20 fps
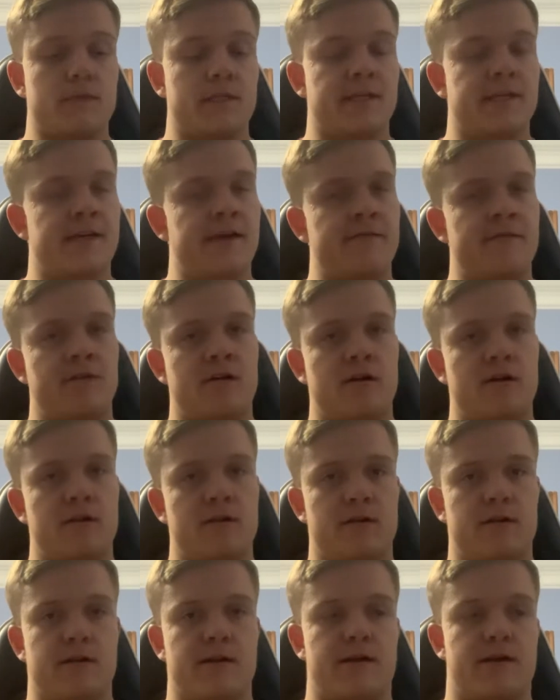
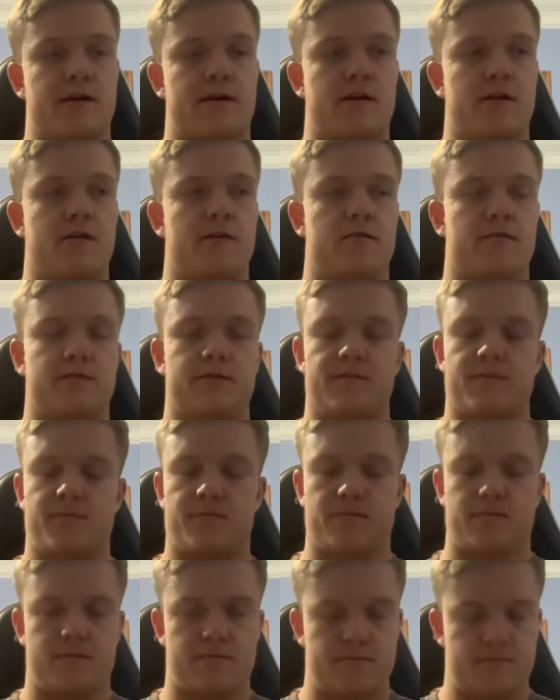Huerter got hurt. Let's
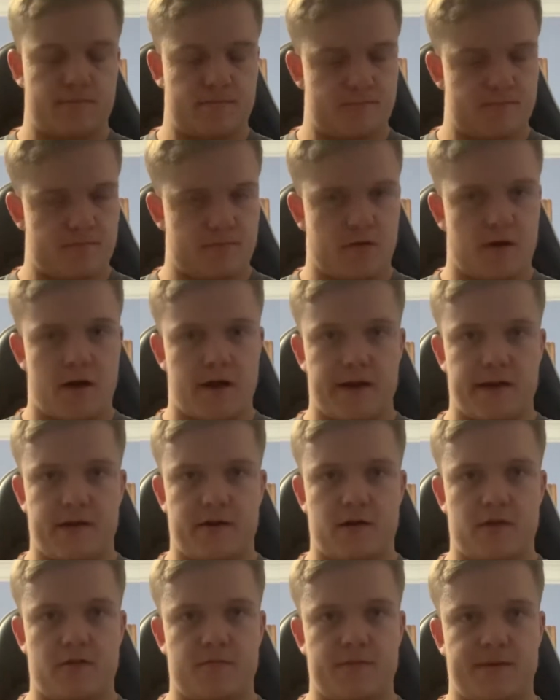pray
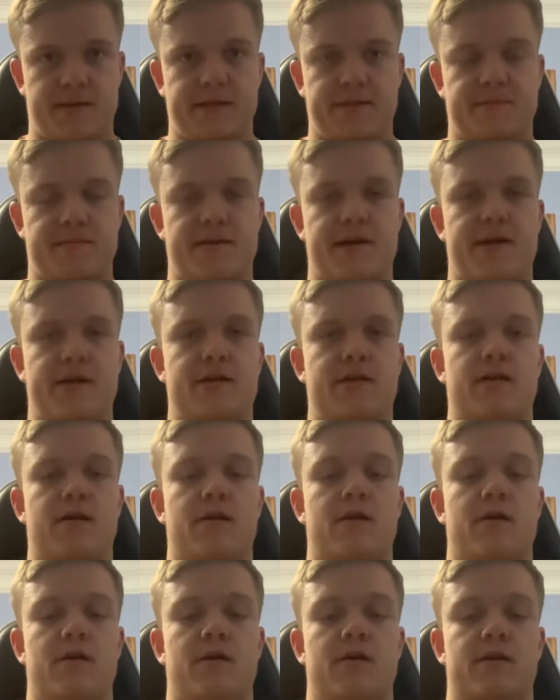and hope he's better
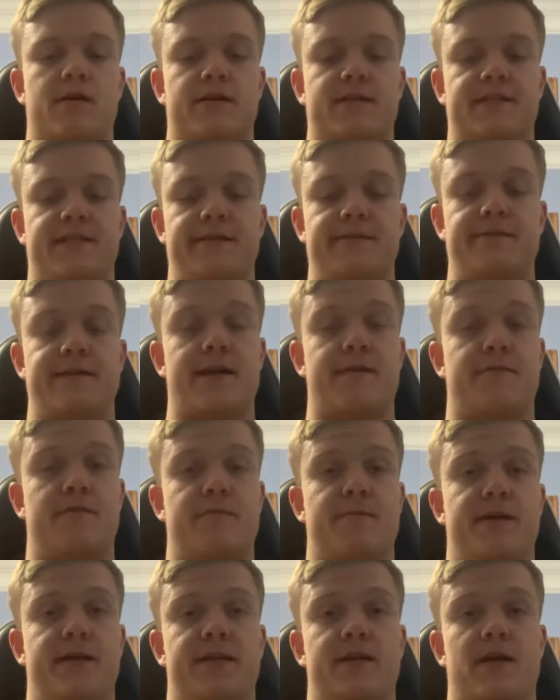because he's having a
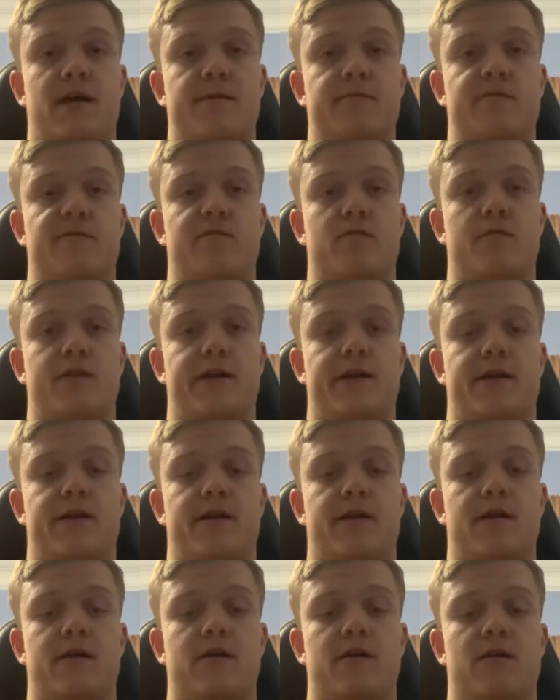big night before he
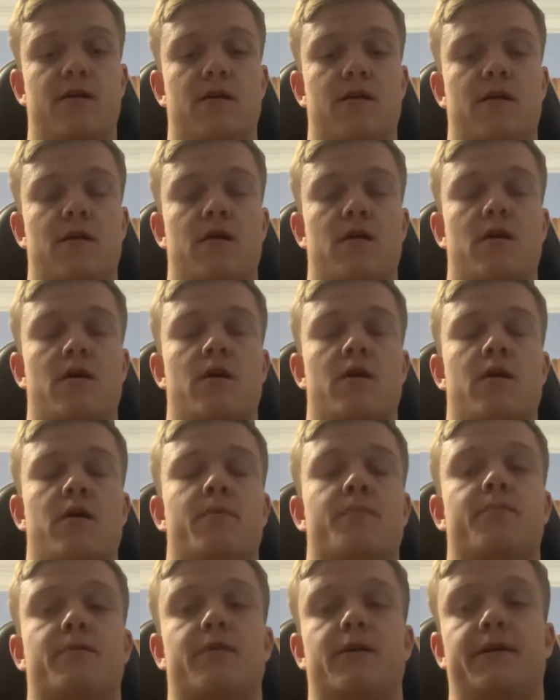got hurt.
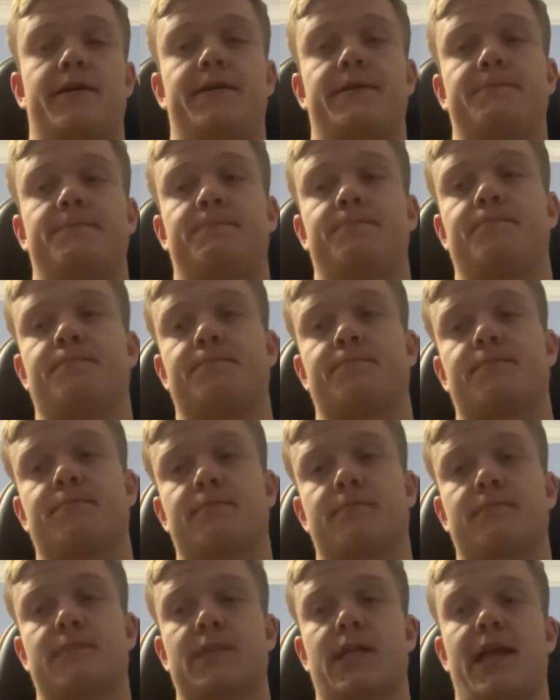But
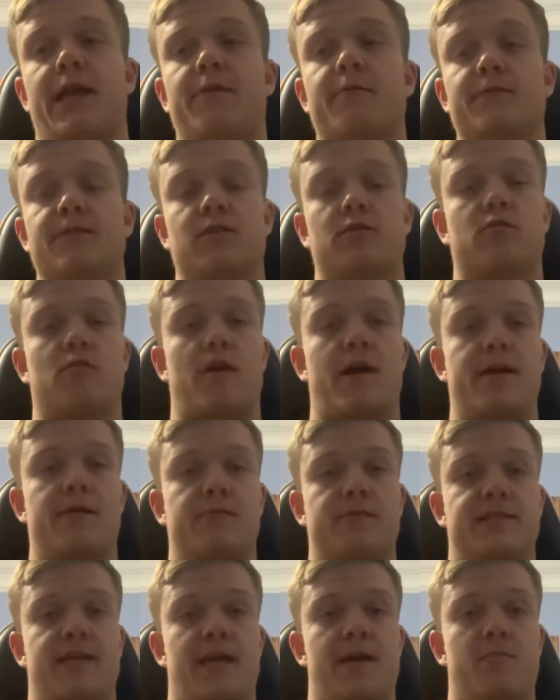it was a
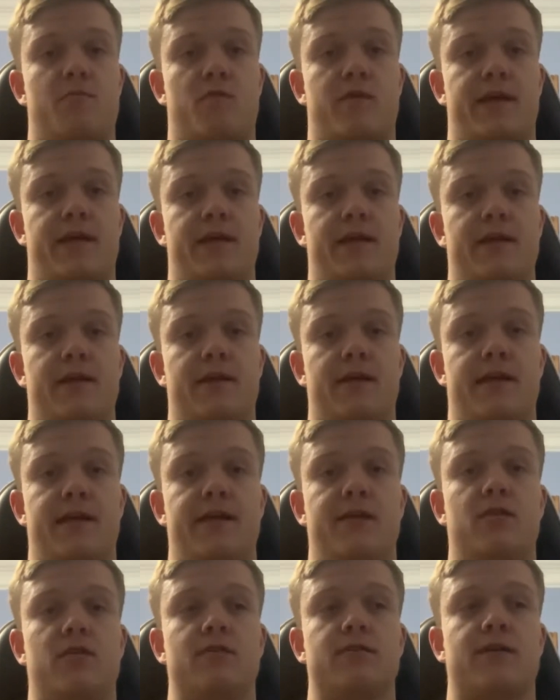great team win. It
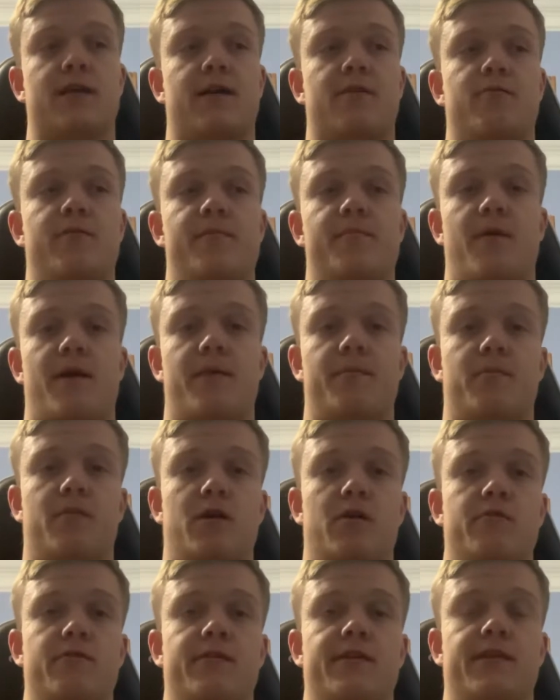looked like we might
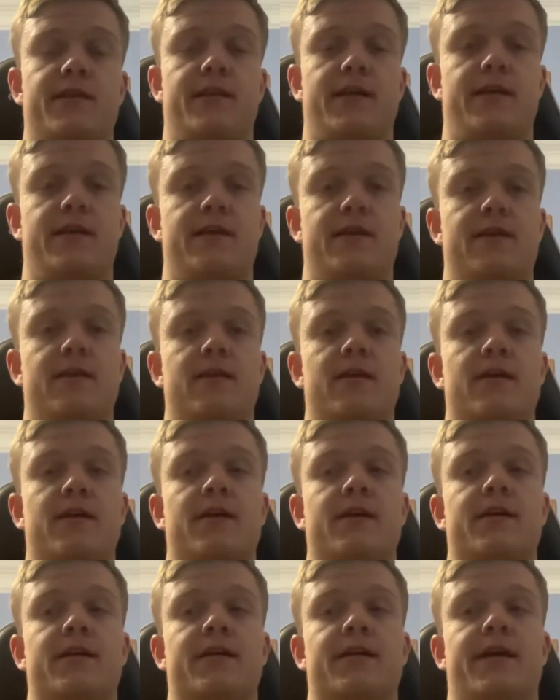blow it at the end,
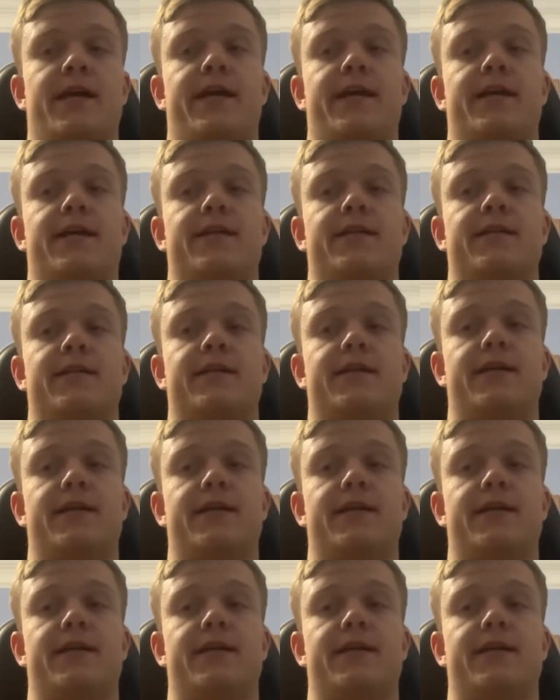and